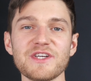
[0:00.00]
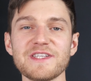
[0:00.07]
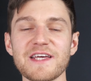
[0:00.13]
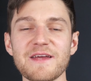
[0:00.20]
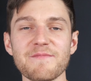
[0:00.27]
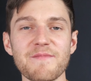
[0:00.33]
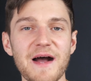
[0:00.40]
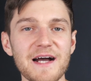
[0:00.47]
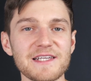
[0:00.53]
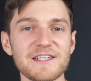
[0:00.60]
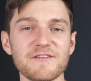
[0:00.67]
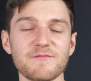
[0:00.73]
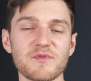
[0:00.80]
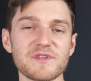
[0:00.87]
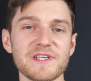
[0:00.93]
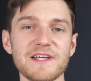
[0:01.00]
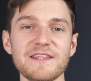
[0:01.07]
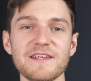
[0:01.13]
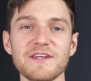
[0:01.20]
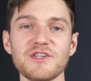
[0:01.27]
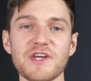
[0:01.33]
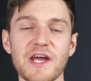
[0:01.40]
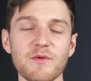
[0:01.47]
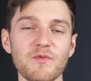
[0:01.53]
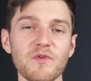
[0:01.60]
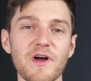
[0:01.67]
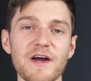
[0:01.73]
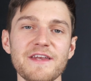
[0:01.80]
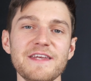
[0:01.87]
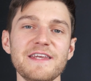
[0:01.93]
is a massive percentage and
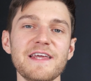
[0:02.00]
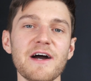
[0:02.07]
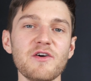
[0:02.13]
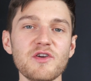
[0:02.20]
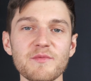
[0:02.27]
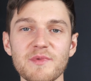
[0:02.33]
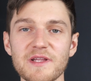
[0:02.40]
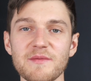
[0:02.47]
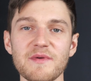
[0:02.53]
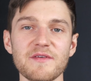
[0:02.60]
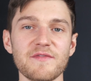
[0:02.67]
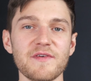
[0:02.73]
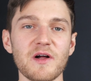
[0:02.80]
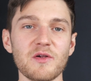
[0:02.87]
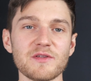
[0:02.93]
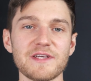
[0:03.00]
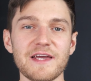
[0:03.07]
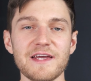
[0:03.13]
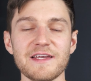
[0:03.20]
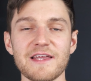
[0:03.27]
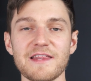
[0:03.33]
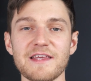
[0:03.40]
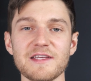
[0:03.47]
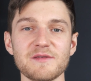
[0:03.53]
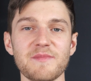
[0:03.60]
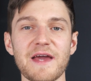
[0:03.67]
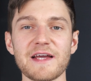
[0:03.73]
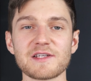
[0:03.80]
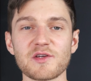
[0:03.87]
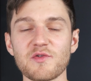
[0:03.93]
will undoubtedly be felt in these
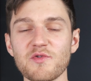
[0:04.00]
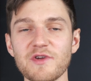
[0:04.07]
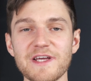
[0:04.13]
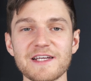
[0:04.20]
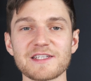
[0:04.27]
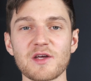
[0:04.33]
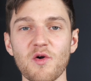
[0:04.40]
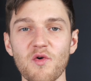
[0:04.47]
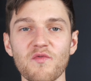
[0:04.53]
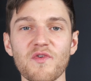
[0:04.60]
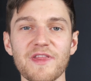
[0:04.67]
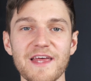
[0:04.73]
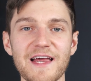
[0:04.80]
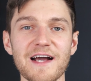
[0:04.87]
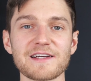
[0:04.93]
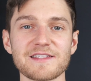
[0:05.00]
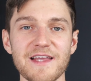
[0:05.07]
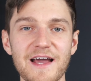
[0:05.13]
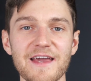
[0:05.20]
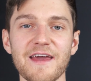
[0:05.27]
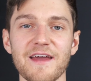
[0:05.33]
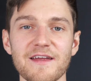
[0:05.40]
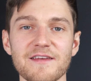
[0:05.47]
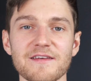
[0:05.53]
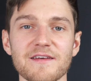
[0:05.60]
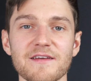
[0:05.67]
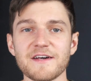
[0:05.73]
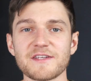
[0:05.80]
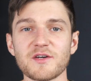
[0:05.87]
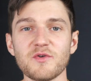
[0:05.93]
banks' earnings over the next decade.
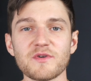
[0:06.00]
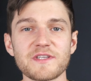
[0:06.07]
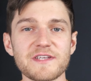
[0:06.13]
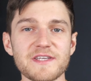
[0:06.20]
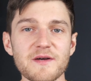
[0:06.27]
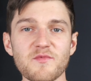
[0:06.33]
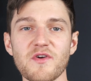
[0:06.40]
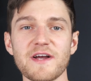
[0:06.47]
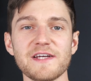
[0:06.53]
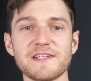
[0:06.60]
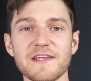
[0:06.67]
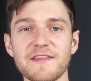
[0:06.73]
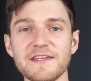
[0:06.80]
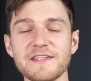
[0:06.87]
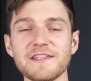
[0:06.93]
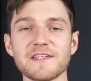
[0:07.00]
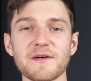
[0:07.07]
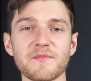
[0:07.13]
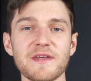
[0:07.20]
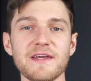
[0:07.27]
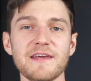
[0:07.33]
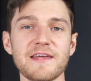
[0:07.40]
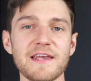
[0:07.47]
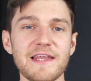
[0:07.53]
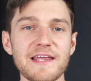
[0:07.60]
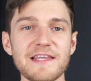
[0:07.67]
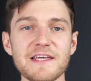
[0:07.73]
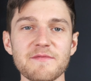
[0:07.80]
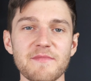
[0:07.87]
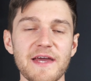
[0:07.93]
So to summarize, this is something
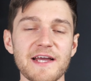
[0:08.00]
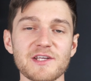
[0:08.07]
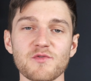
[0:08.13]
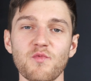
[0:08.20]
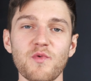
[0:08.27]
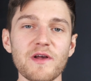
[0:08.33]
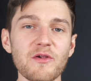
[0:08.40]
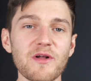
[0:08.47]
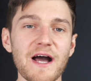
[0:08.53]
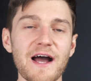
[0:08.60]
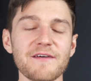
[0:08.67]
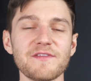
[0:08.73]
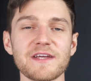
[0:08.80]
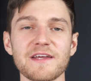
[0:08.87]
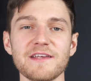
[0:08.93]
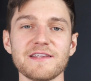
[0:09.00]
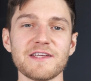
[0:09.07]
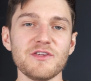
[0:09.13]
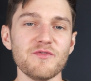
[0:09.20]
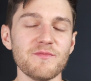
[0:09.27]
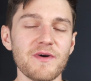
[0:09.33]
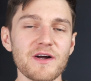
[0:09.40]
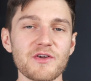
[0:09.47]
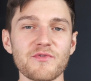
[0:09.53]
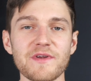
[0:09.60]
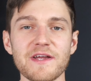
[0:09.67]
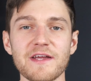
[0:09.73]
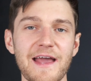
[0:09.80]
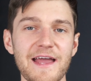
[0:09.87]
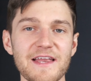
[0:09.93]
Canadian banks will have to continue
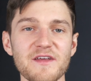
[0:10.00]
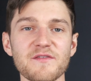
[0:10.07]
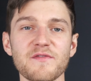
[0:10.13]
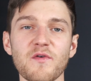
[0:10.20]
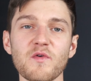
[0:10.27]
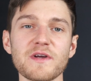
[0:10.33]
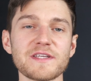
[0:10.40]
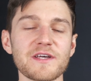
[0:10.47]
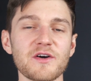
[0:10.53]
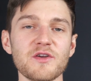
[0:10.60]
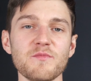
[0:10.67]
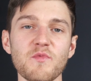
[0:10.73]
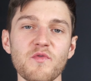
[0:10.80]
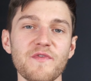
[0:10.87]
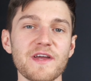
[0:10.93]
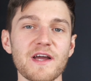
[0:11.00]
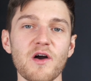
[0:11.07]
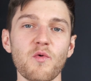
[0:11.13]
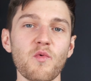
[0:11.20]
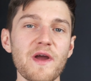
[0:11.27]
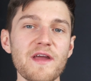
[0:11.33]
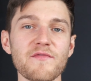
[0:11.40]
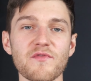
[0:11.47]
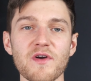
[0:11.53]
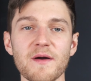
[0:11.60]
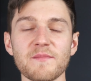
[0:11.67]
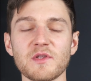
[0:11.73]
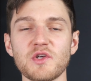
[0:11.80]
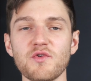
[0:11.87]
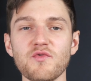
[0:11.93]
monitoring and focus on moving away
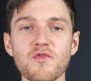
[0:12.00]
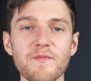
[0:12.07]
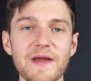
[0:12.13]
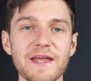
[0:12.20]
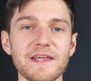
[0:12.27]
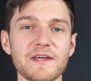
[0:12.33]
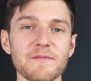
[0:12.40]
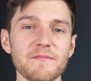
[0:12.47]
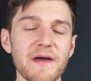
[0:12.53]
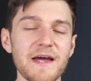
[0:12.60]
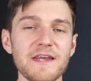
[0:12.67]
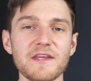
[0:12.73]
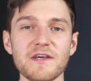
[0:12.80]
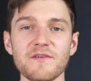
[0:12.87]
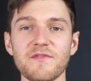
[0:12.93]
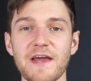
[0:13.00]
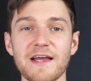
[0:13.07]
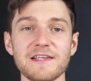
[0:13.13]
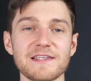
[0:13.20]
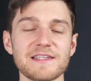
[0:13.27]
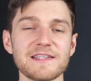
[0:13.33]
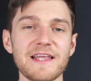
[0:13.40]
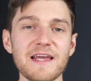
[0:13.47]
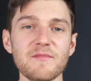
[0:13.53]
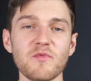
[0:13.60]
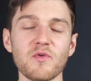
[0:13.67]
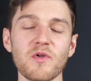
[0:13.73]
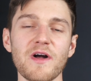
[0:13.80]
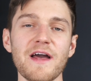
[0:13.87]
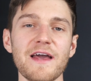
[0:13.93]
from to remain competitive and
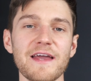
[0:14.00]
stable